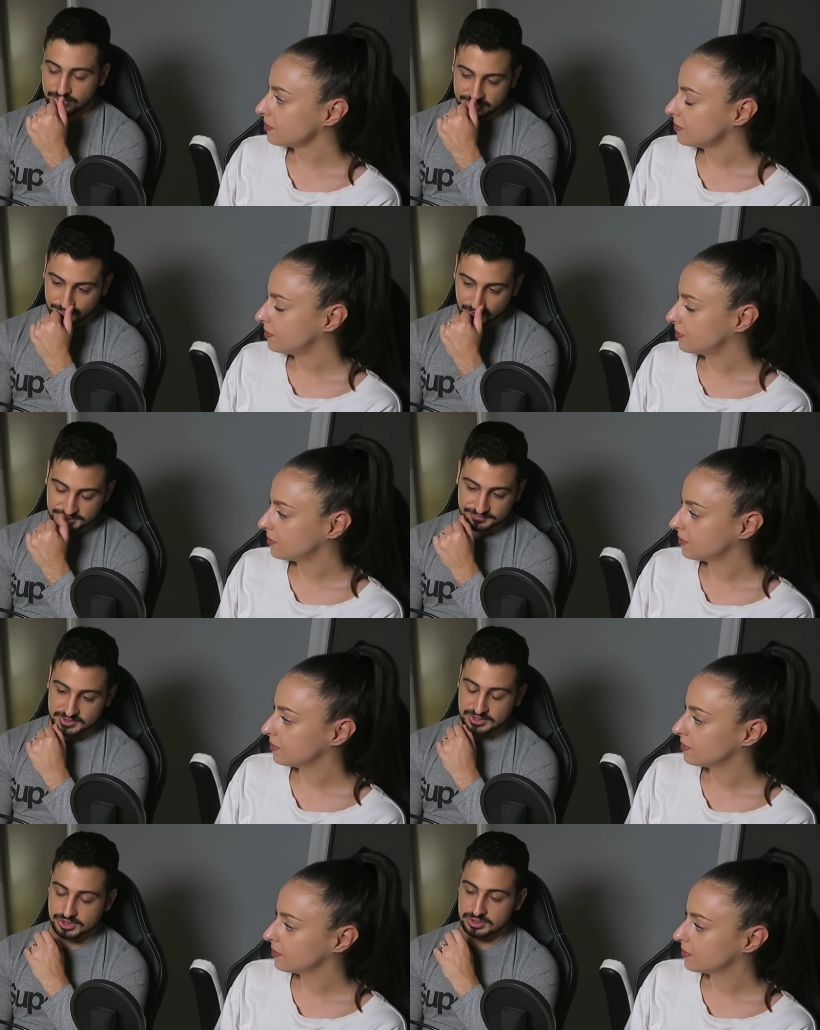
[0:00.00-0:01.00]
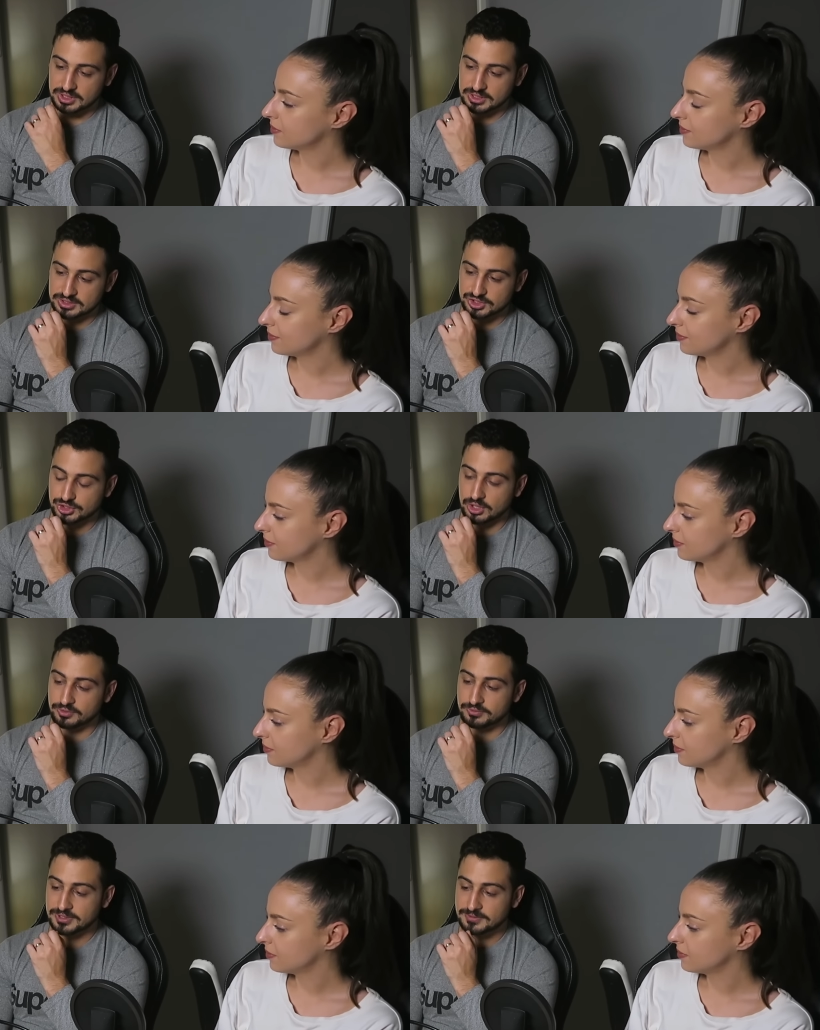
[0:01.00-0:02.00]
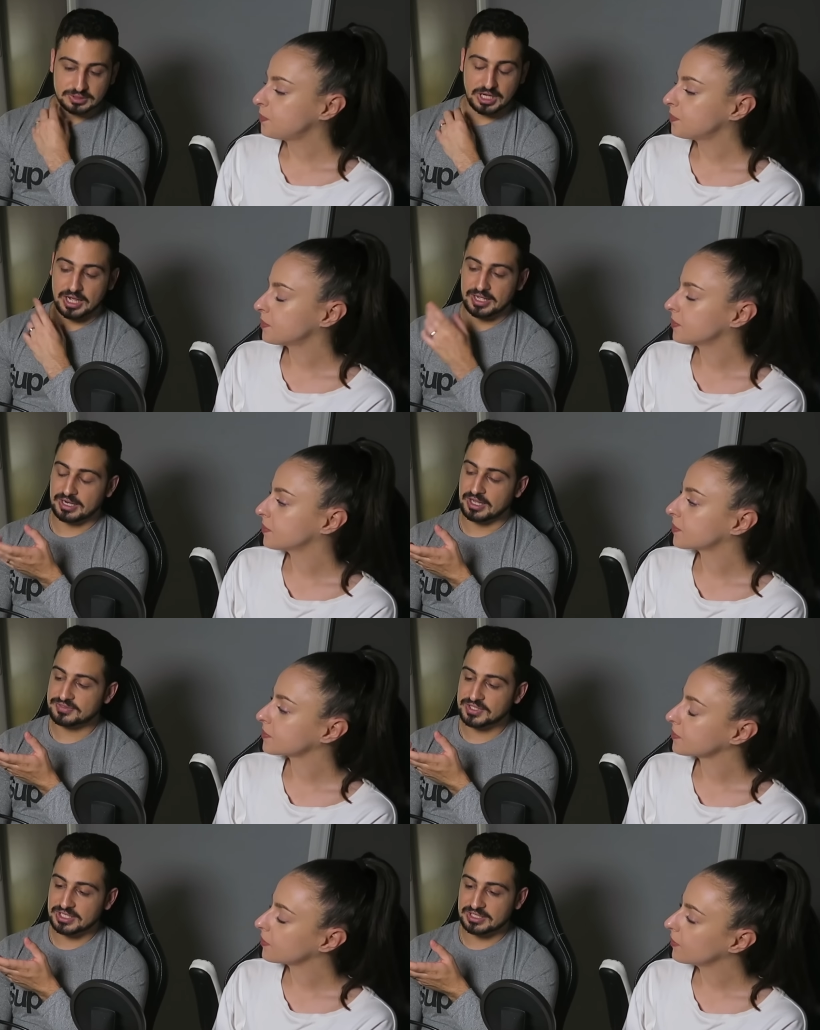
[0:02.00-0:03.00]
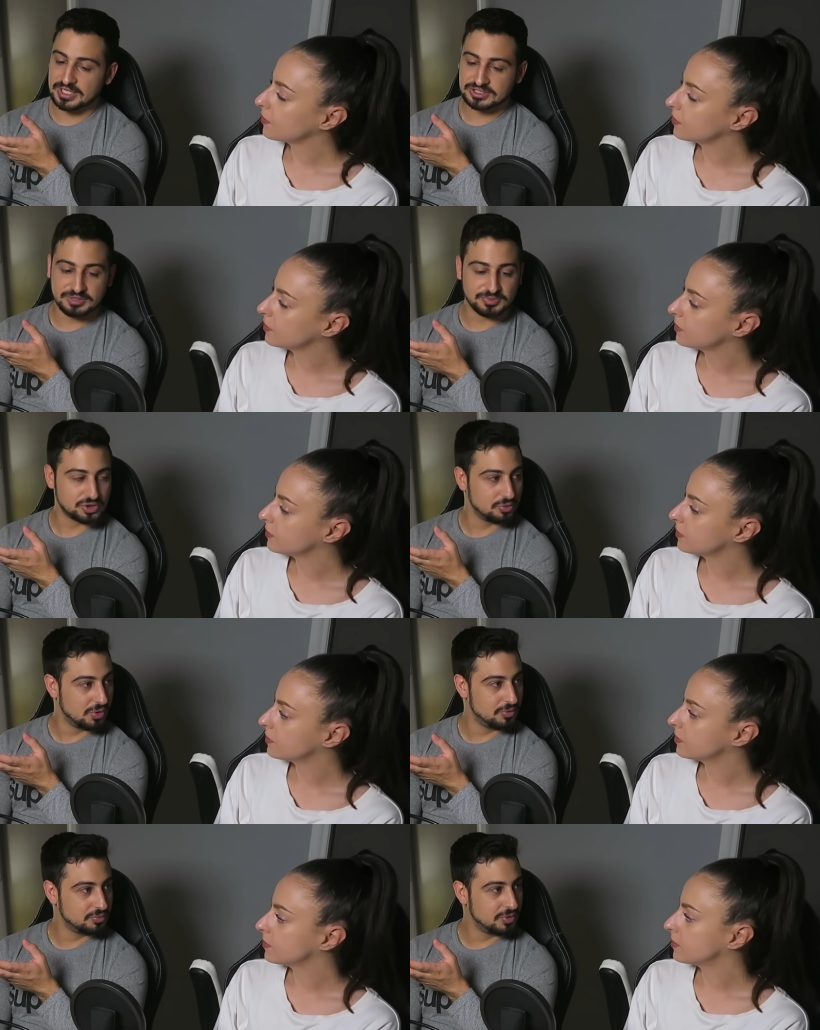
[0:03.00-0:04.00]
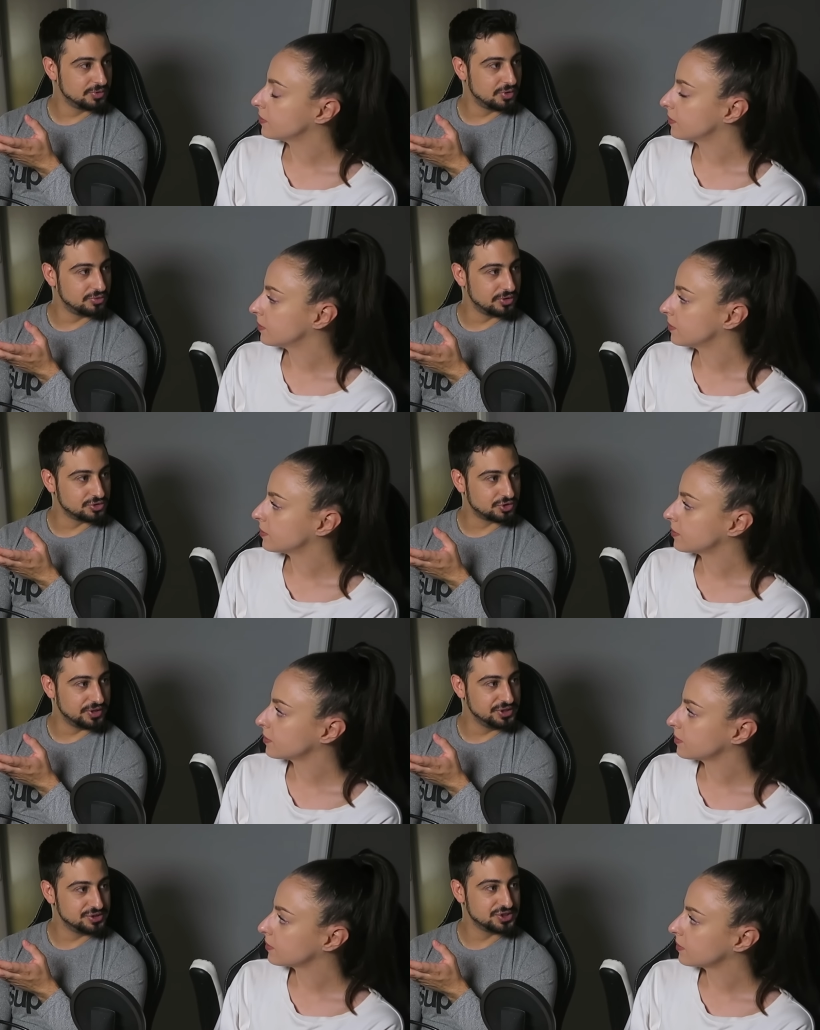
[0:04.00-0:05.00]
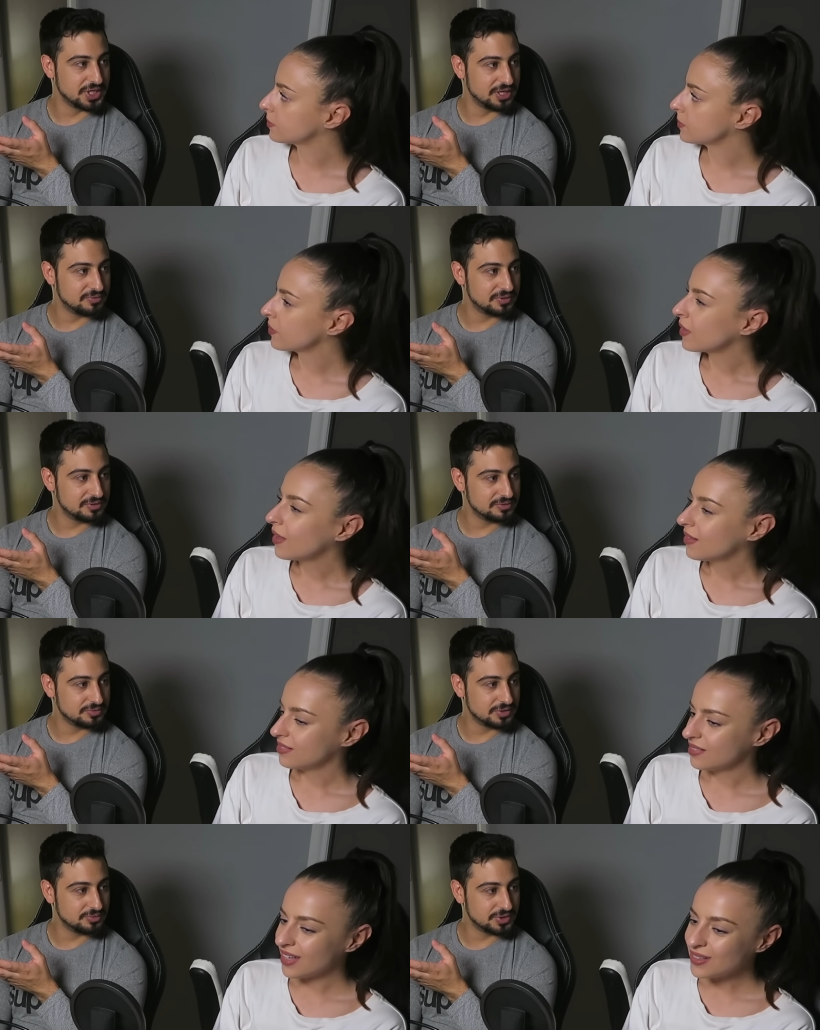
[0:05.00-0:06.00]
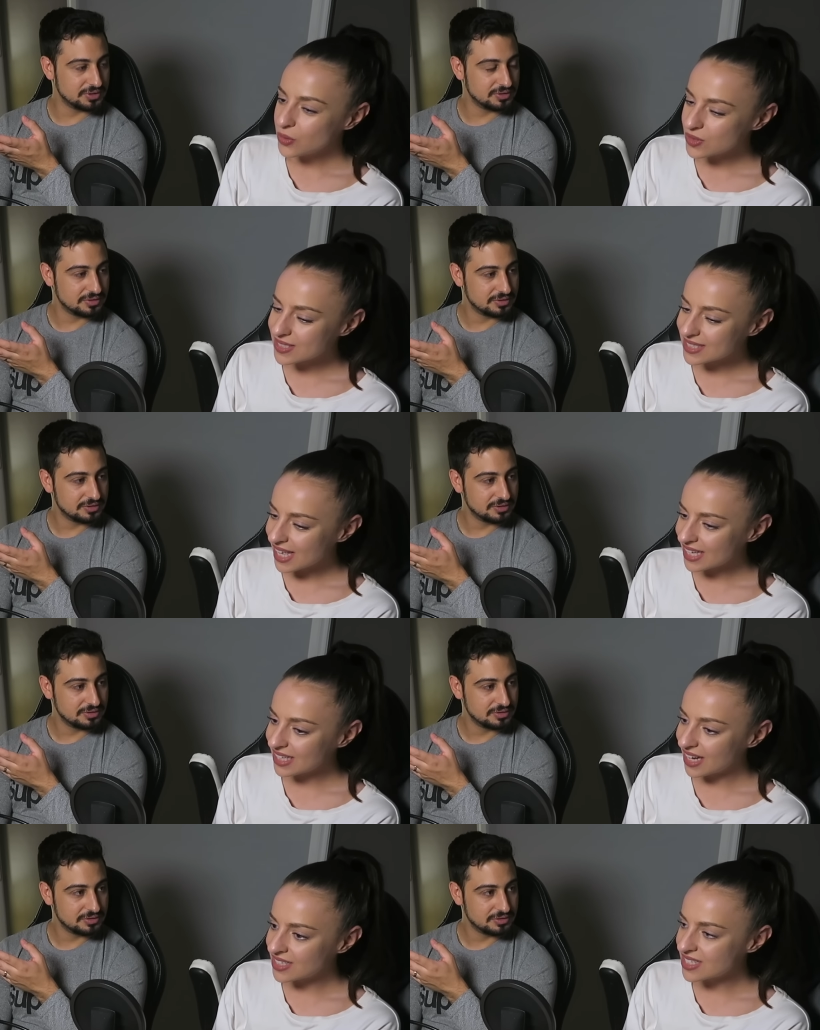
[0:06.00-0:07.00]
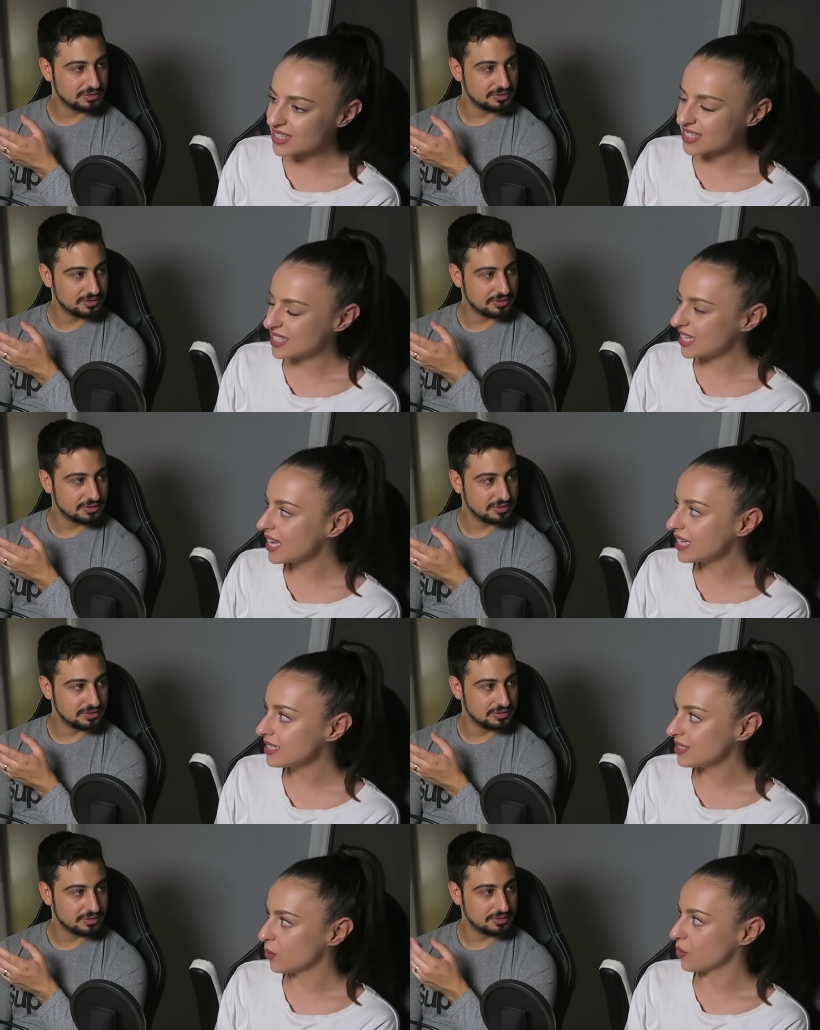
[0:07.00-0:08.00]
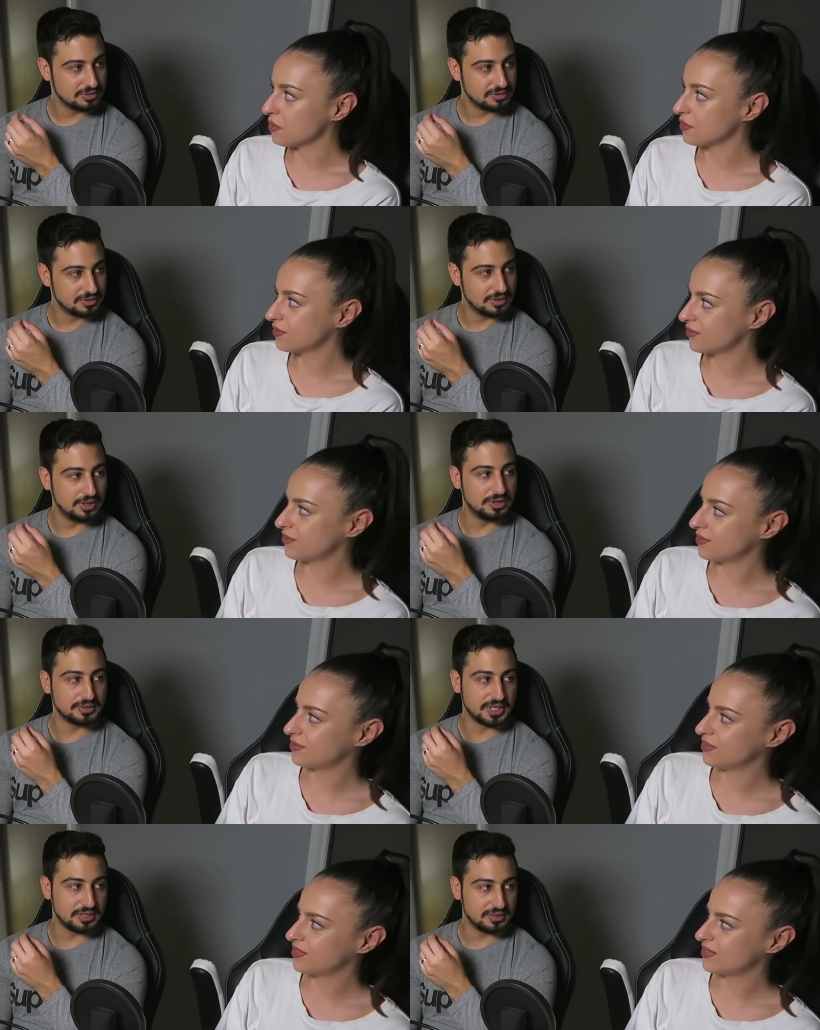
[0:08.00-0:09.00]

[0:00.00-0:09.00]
Speaker 1: really impressive in this in this show. I, I think in next episode, what, what were all those creatures there?
Speaker 2: They looked like under the sea sort of
Speaker 1: oh, okay.